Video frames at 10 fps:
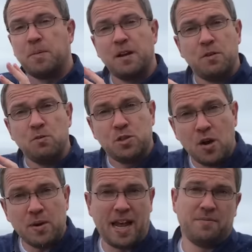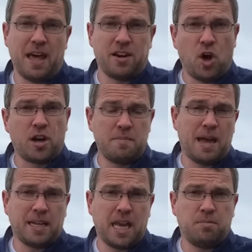But if you don't have that
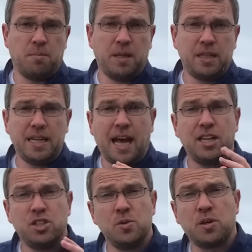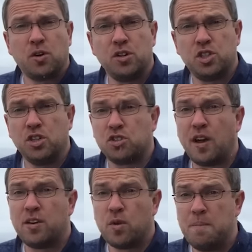automatic capability, I do encourage you to
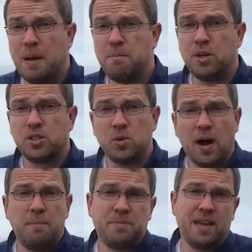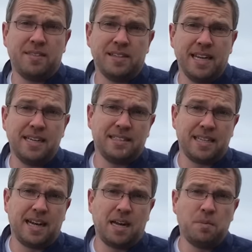try to remember to update the date
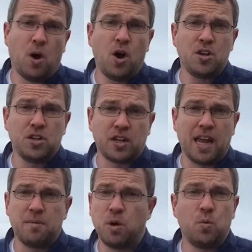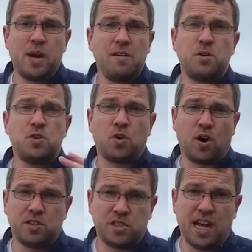and time on your camera whenever you
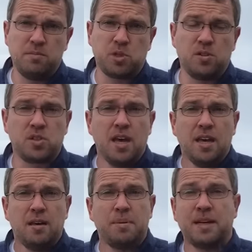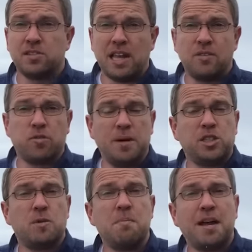cross time zones, because that
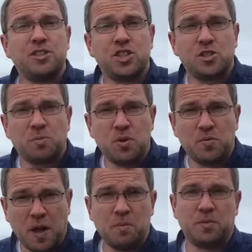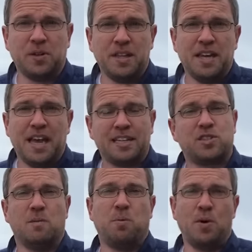information might just prove helpful
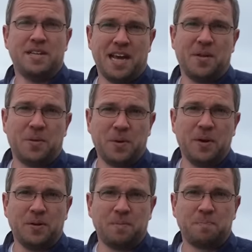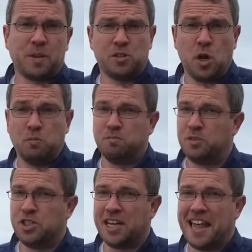at some point down the road.
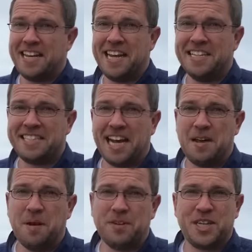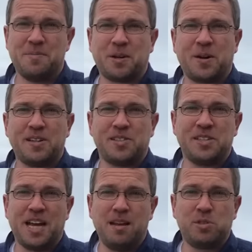So check that date and time every time you're
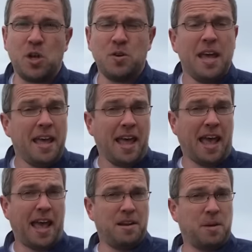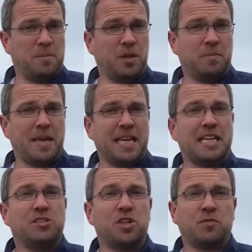crossing the time zone, and maybe it'll
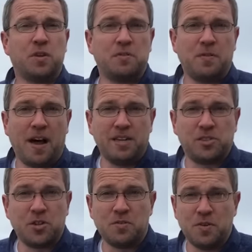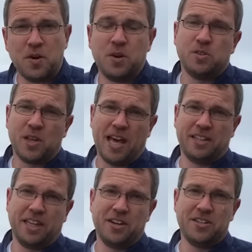make it easier for you to find certain photos
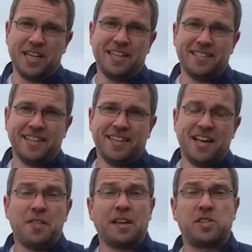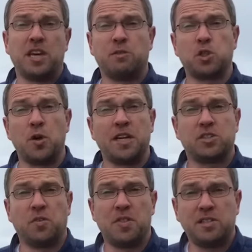at a later date. Thanks again for
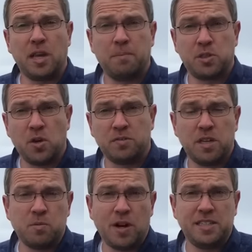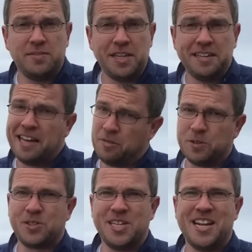joining us for this episode of Tim Grey T V,
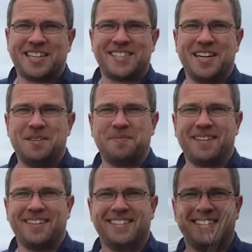and we'll see you next time.